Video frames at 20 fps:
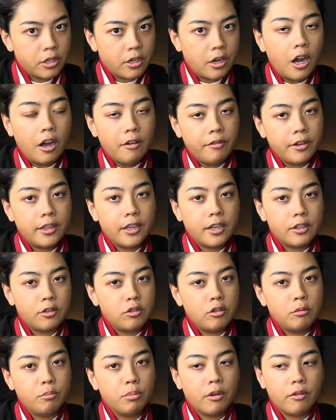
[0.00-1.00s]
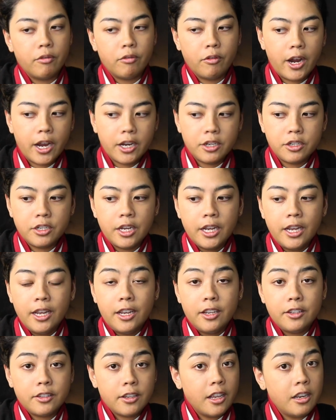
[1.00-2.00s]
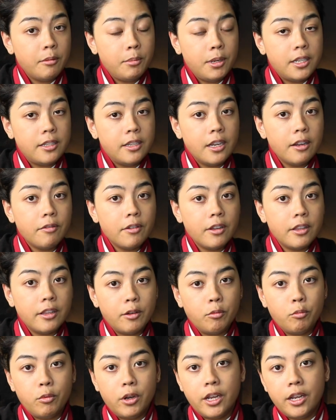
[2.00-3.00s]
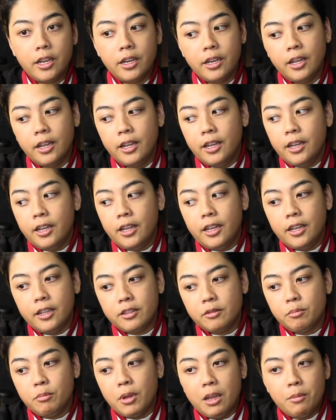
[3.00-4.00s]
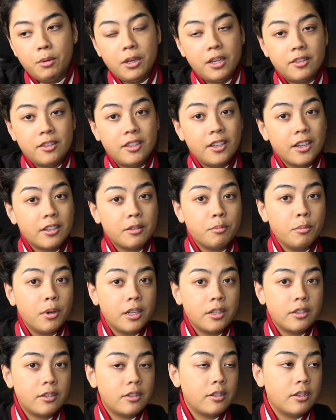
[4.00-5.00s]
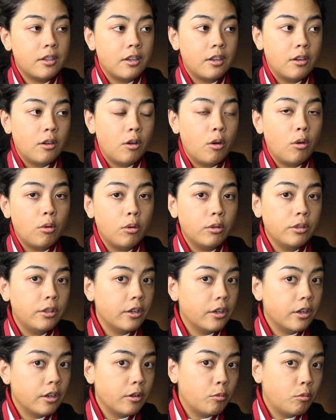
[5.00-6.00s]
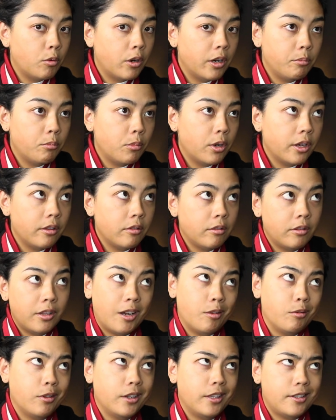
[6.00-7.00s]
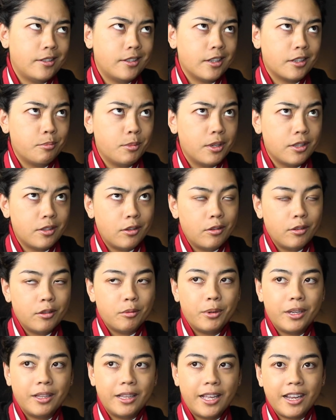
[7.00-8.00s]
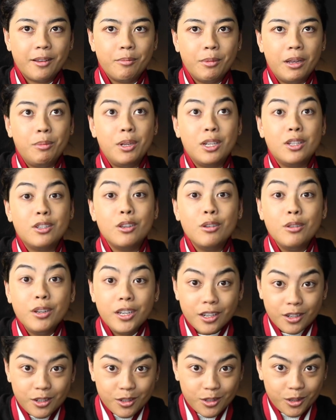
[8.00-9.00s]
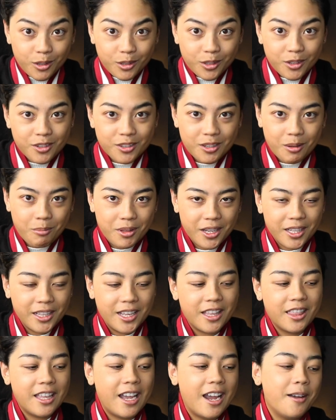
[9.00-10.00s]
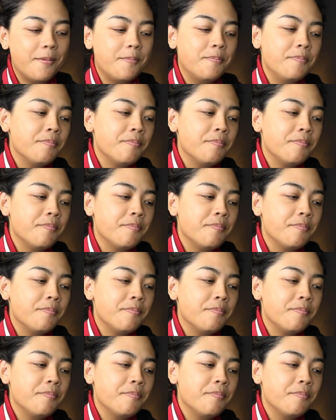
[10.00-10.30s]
a coffee that's super fresh is going to be different than when it's maybe 6 months older, 1 month, not really 6 months older, but like maybe 2 years older, something like that.